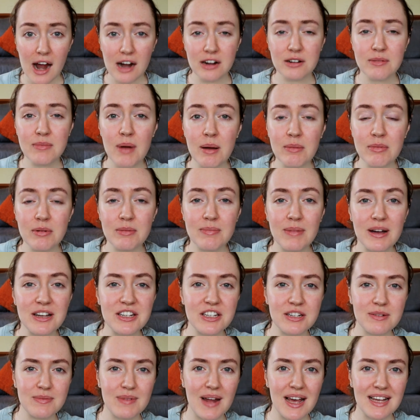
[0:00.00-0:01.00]
I remember
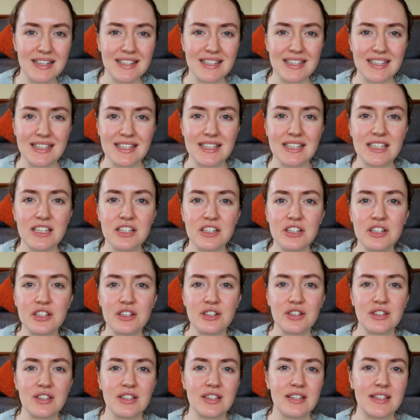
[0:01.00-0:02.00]
my gymnastics
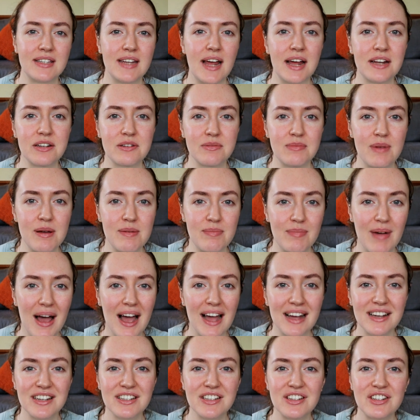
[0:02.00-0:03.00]
teacher used to stand on my
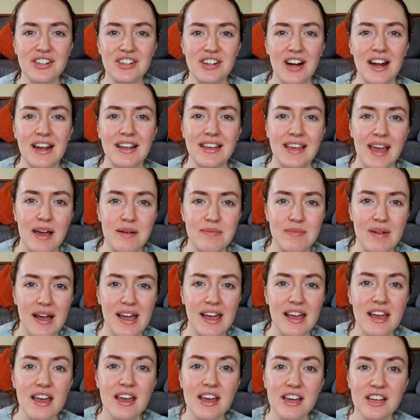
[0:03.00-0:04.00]
back to try and get
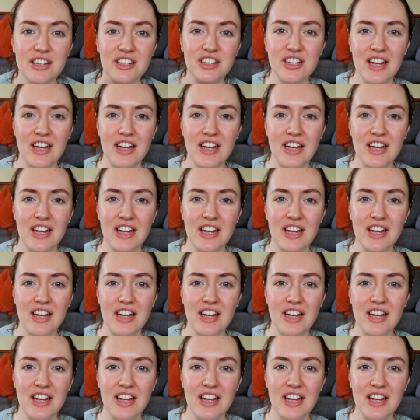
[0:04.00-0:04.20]
my